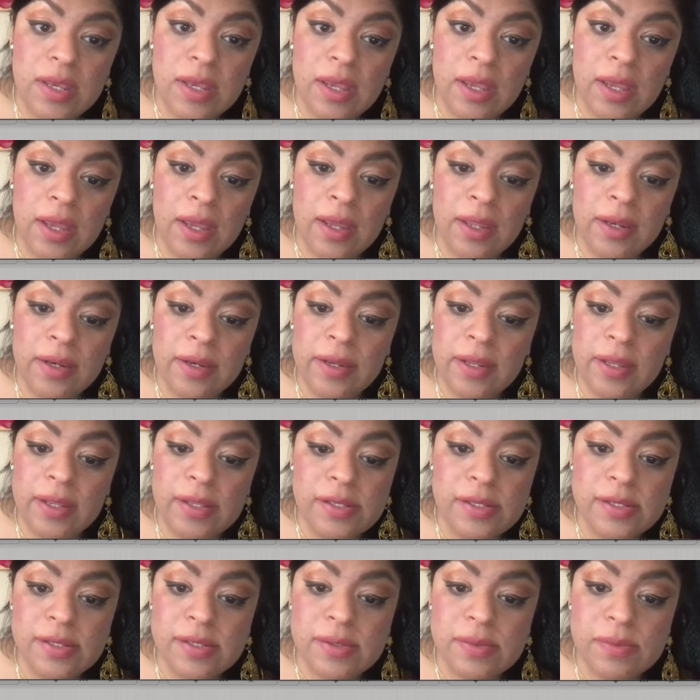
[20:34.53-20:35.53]
And
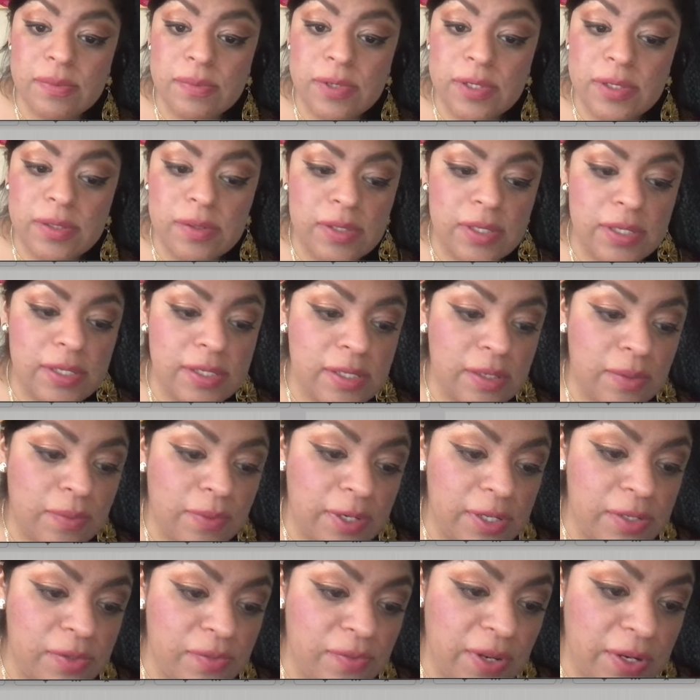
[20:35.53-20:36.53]
it's what, let's see,
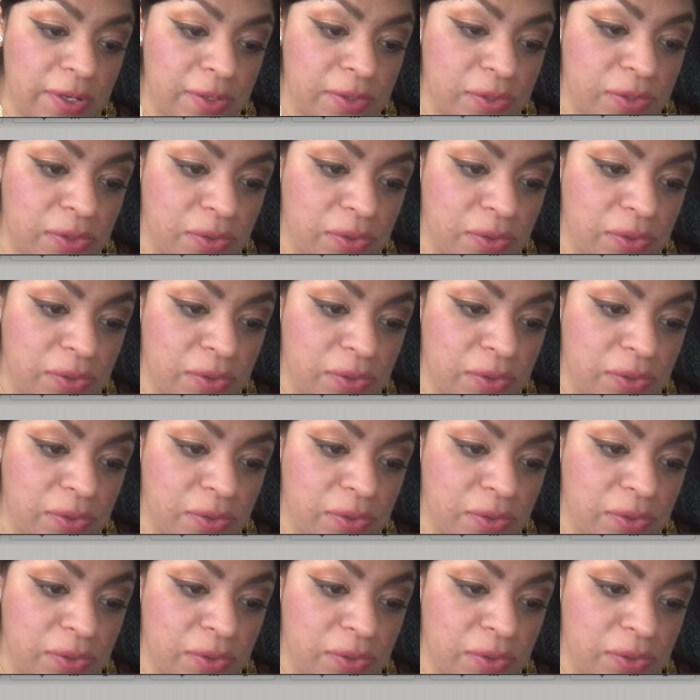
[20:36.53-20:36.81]
what is Venus